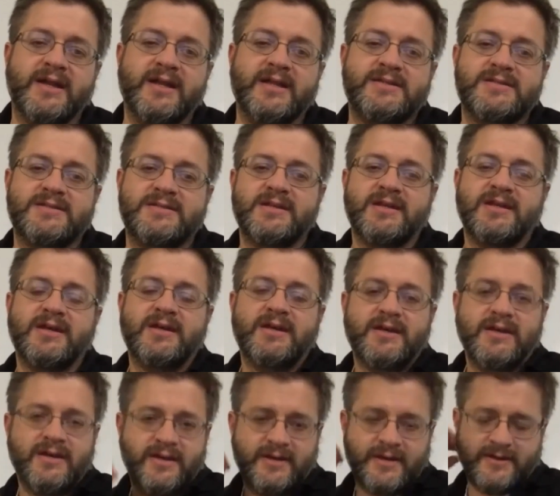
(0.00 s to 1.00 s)
It's
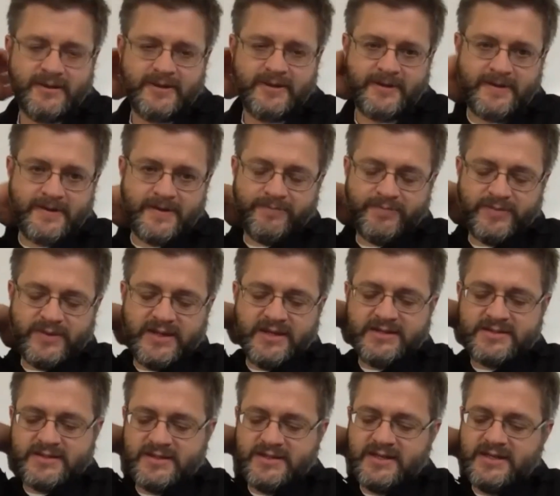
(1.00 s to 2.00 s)

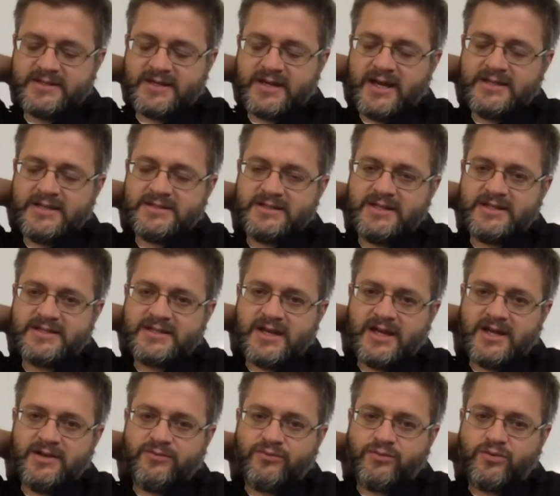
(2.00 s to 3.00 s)
this
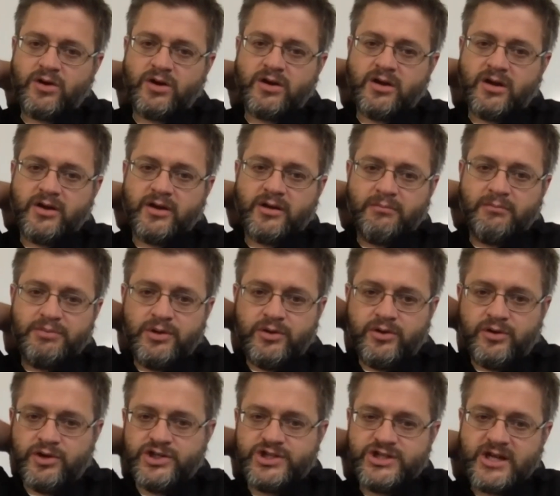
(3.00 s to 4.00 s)
kind of work on a
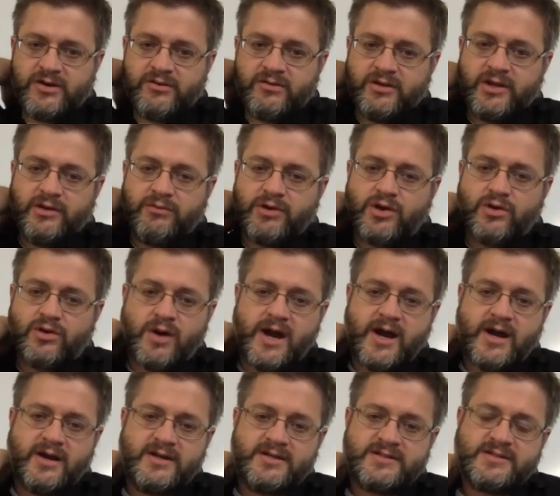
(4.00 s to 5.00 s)
computer generally
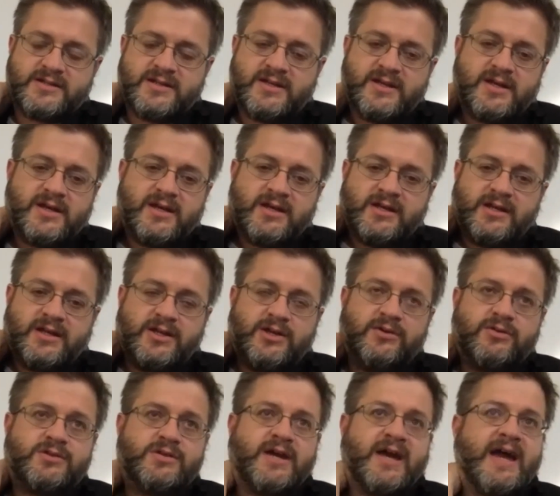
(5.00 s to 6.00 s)
requires
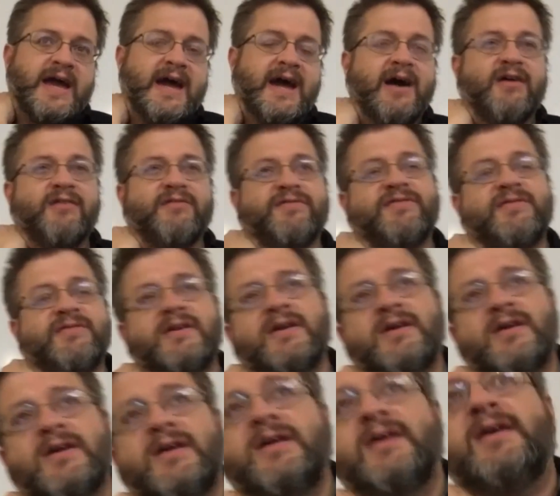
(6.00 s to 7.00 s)
you to have
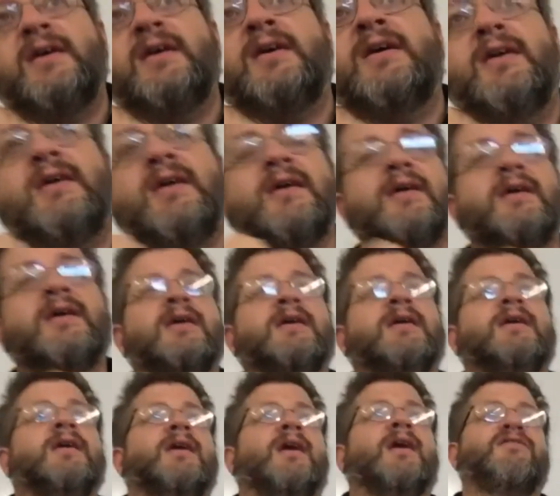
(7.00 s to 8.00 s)

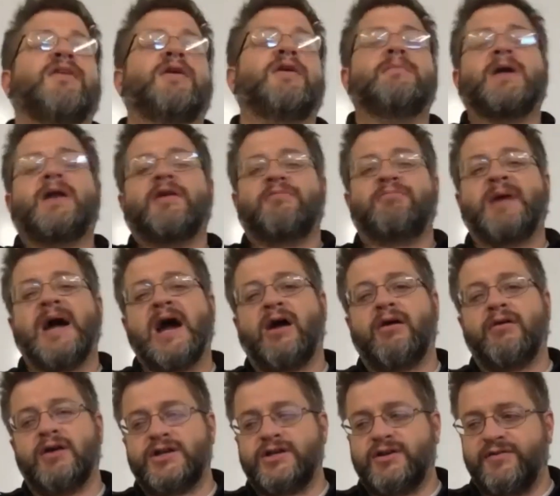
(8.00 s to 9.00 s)
a fair amount of
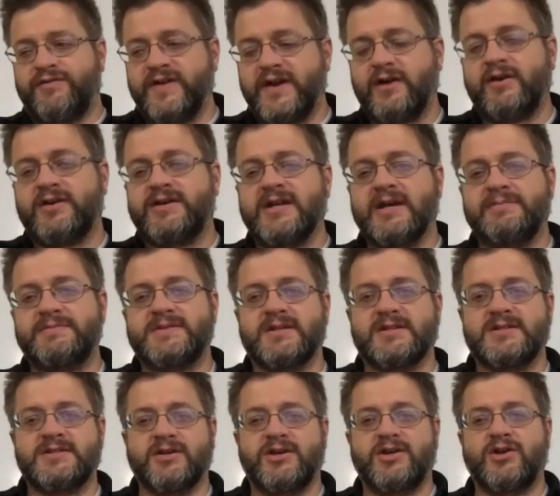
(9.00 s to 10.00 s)
power at your fingertips,
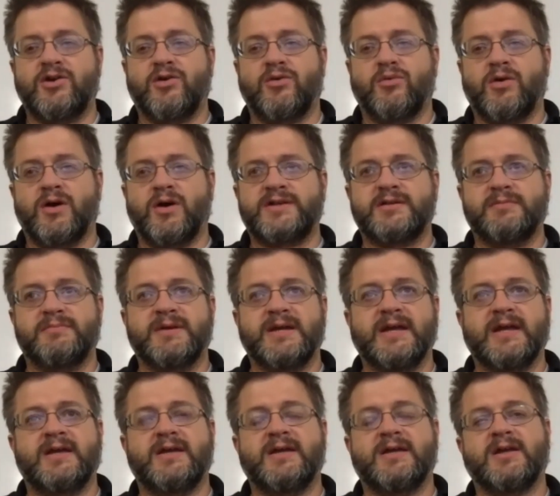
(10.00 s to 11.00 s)
and so you don't want to be